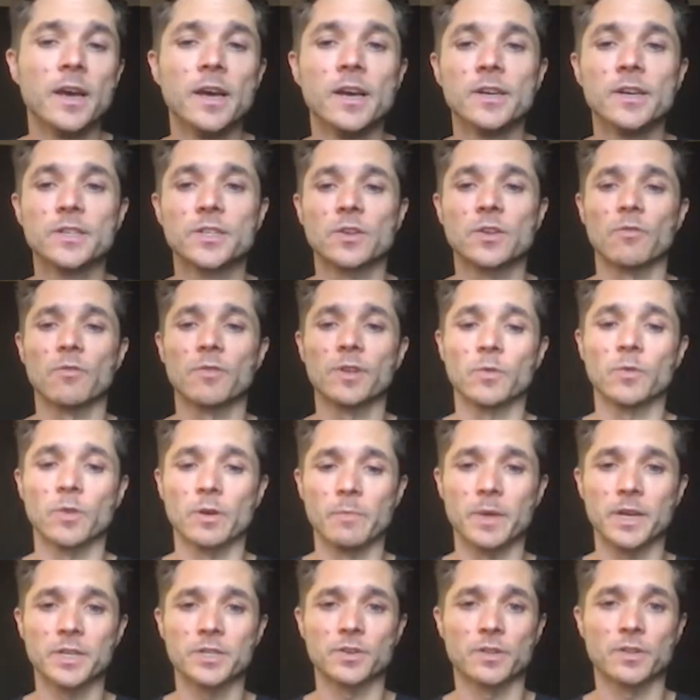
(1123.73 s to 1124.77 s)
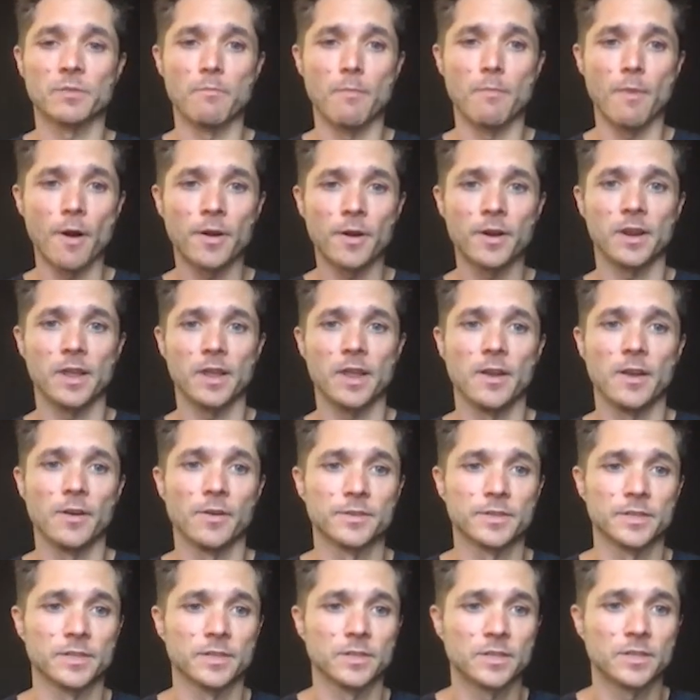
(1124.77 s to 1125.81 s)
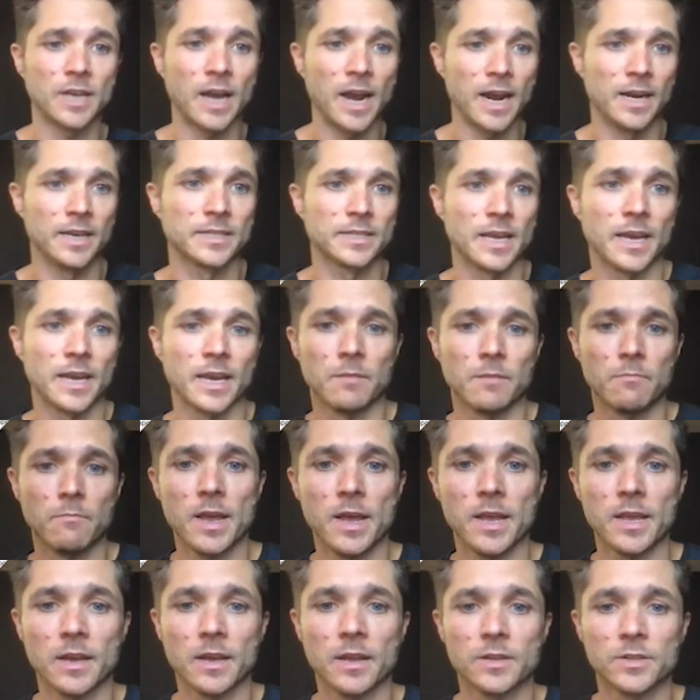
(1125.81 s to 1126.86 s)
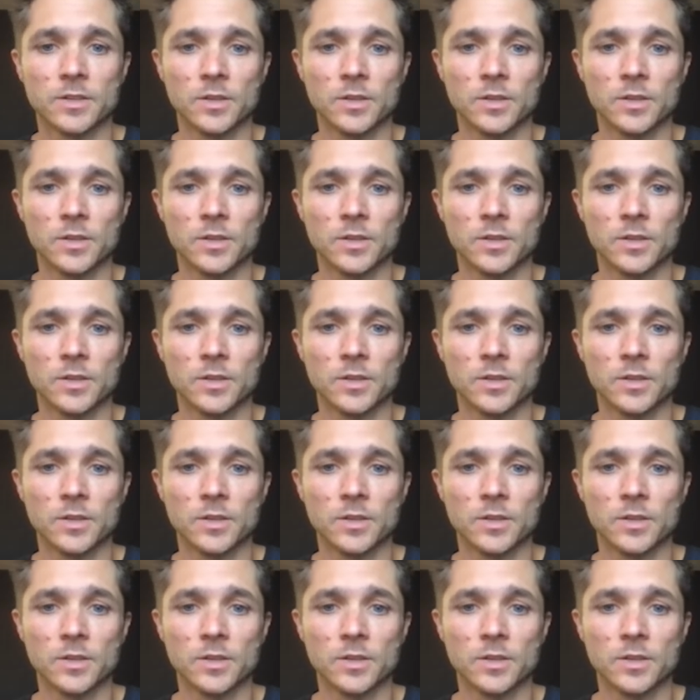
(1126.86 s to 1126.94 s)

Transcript: So I really want to make sure the marketing here is as tight as I can make it.